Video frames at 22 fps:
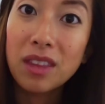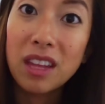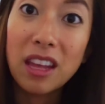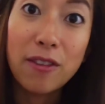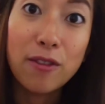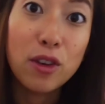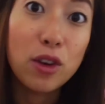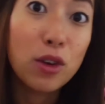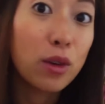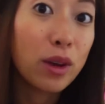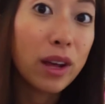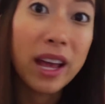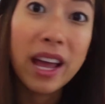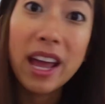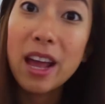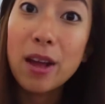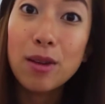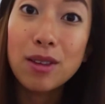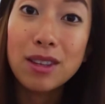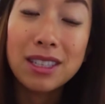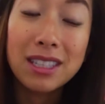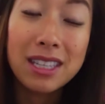If you're
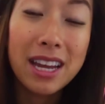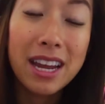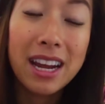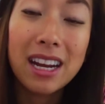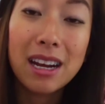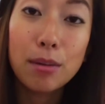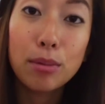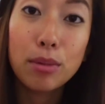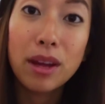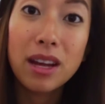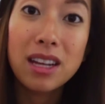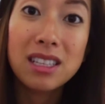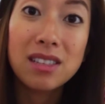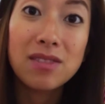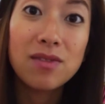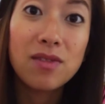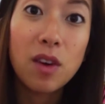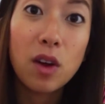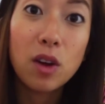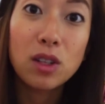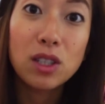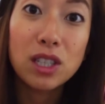okay with staying in a place
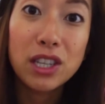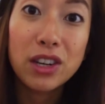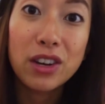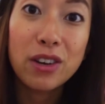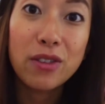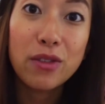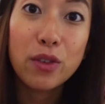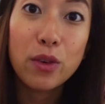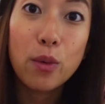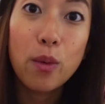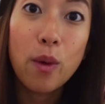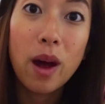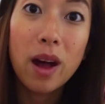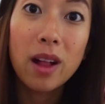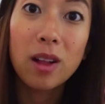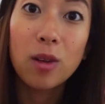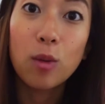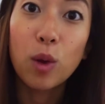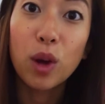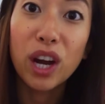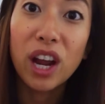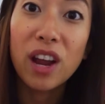and volunteering for a while
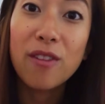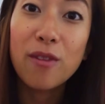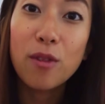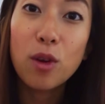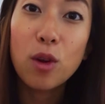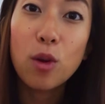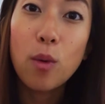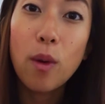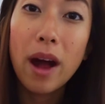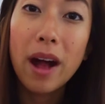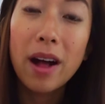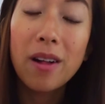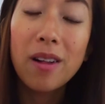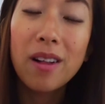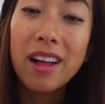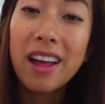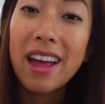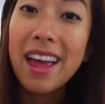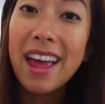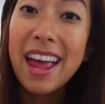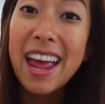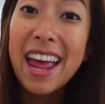and working for a while,
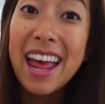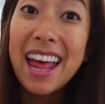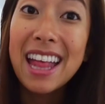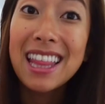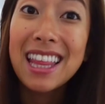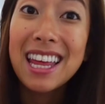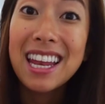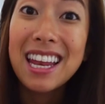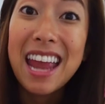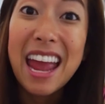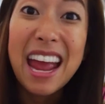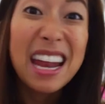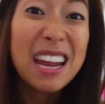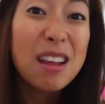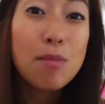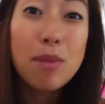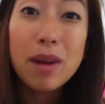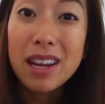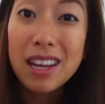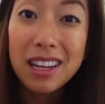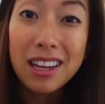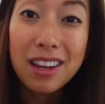then
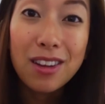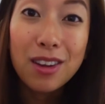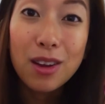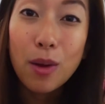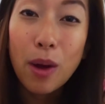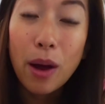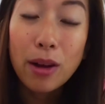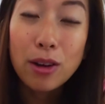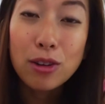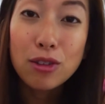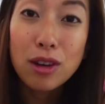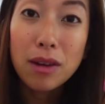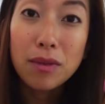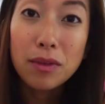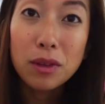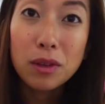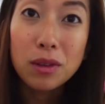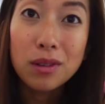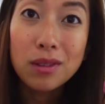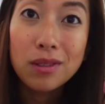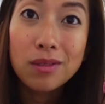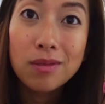anybody can go out and
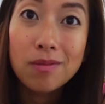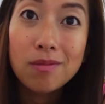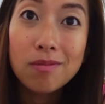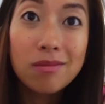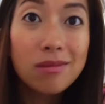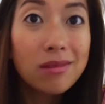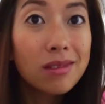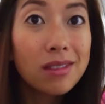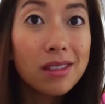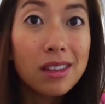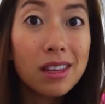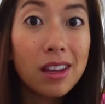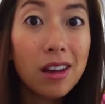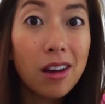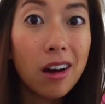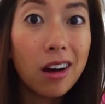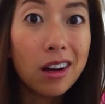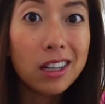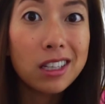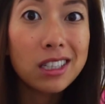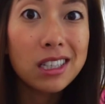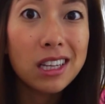travel,
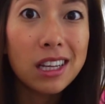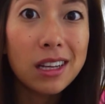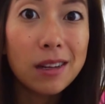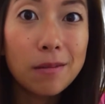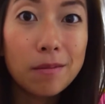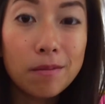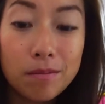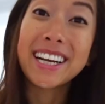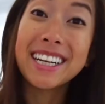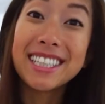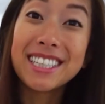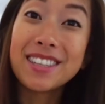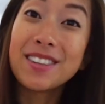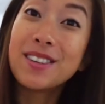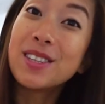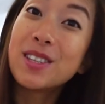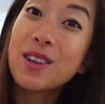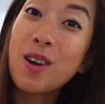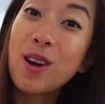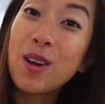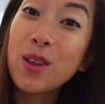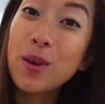honestly. So
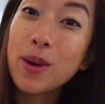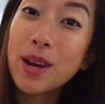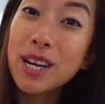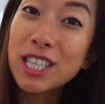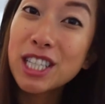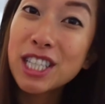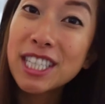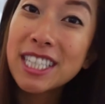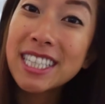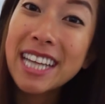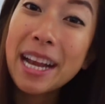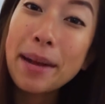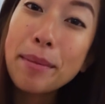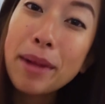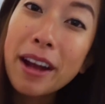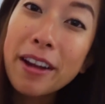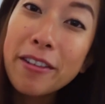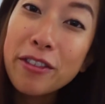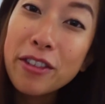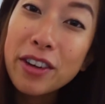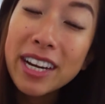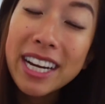those are all the questions I'm
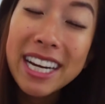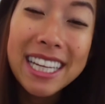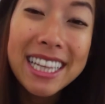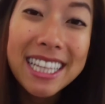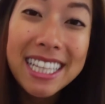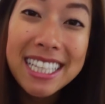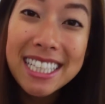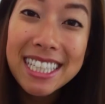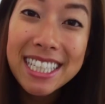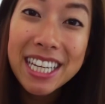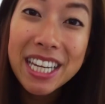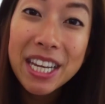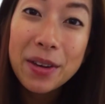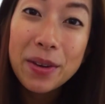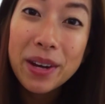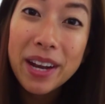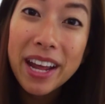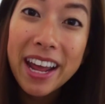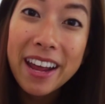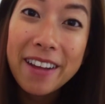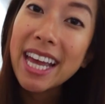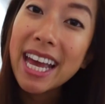covering in this Q&A.
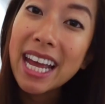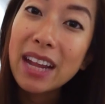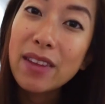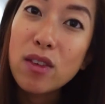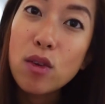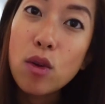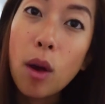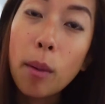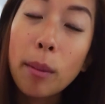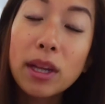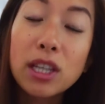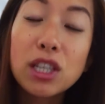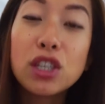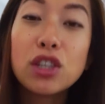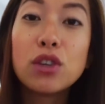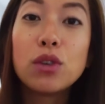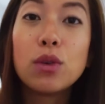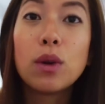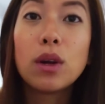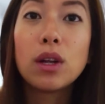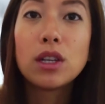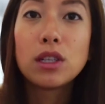And if you want me
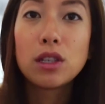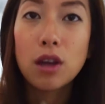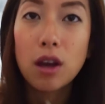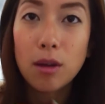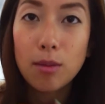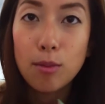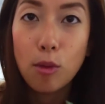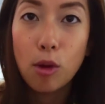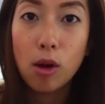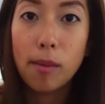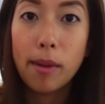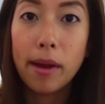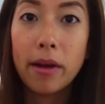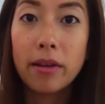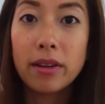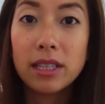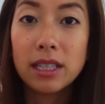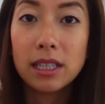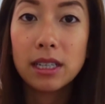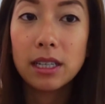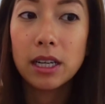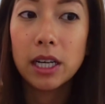to talk more
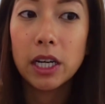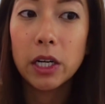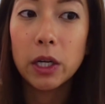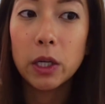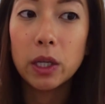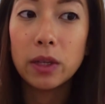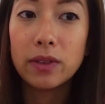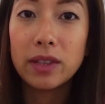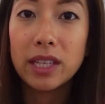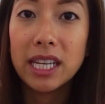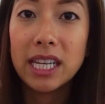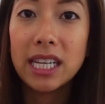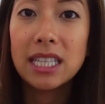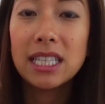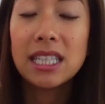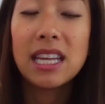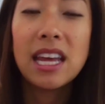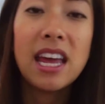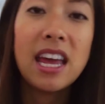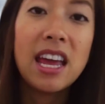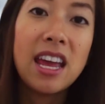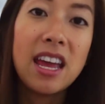about all of
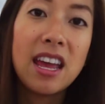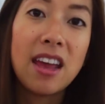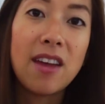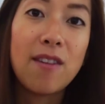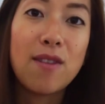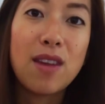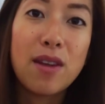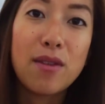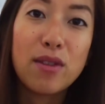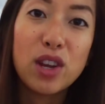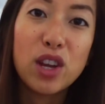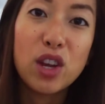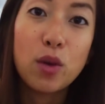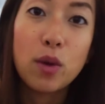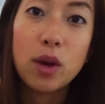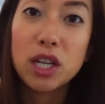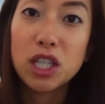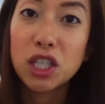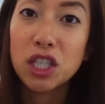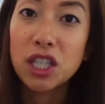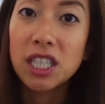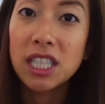these, if you have any
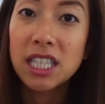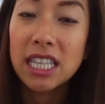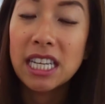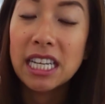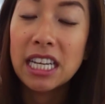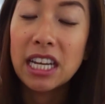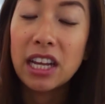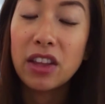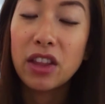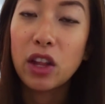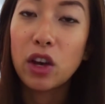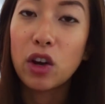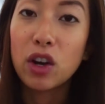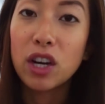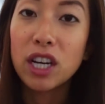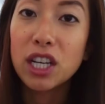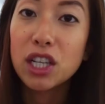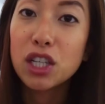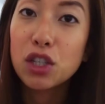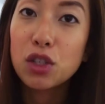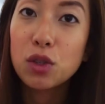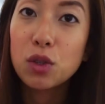questions that are
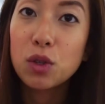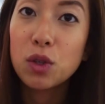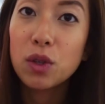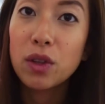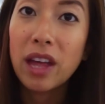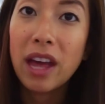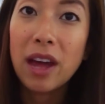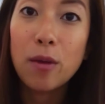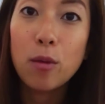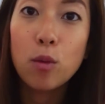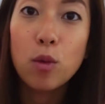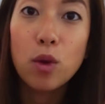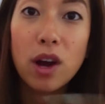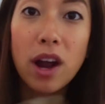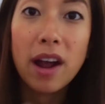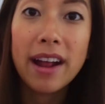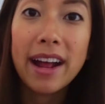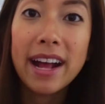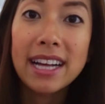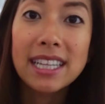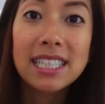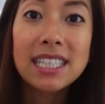additional that were
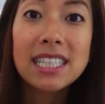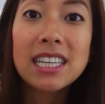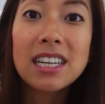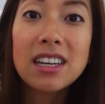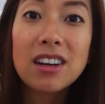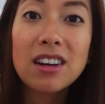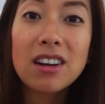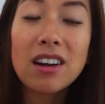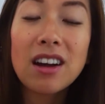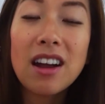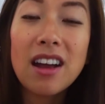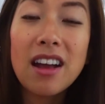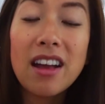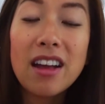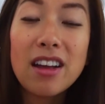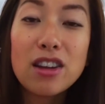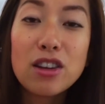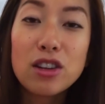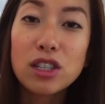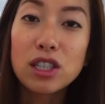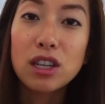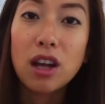not asked here,
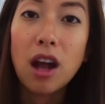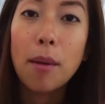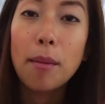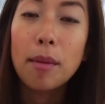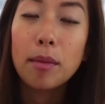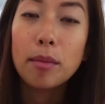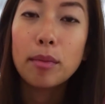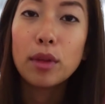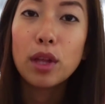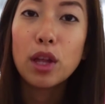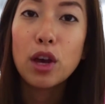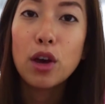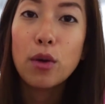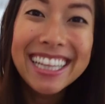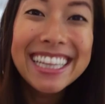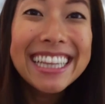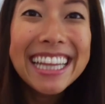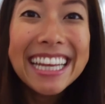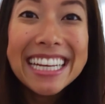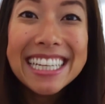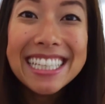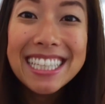just comment below.
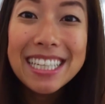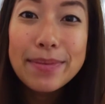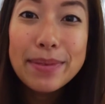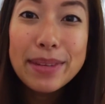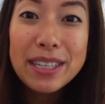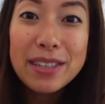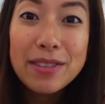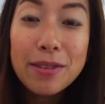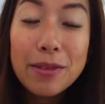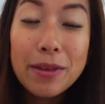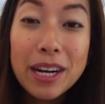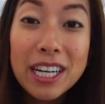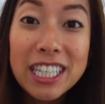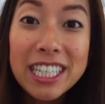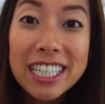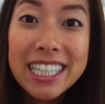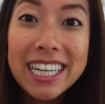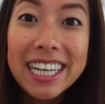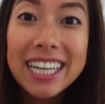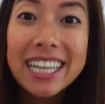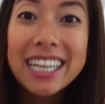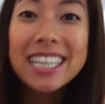Thanks so much for
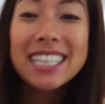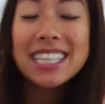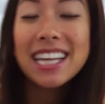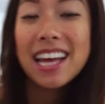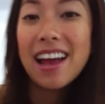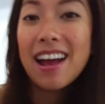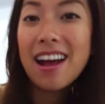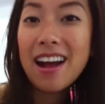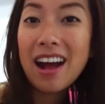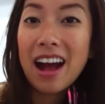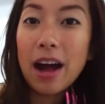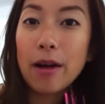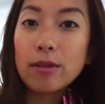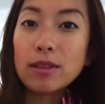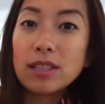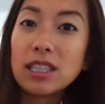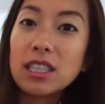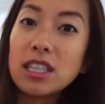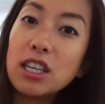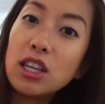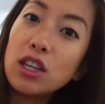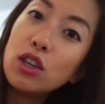watching, guys. I will
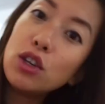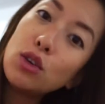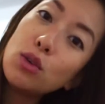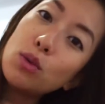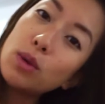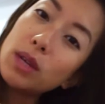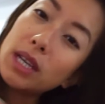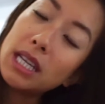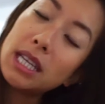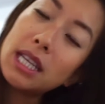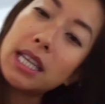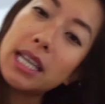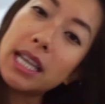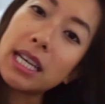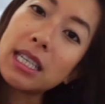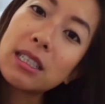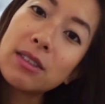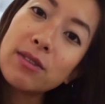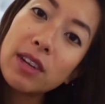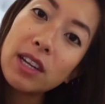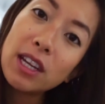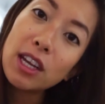see you in the
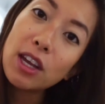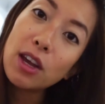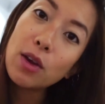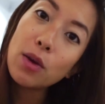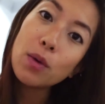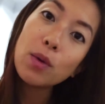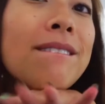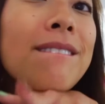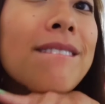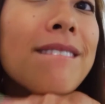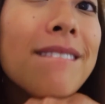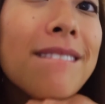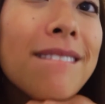next video.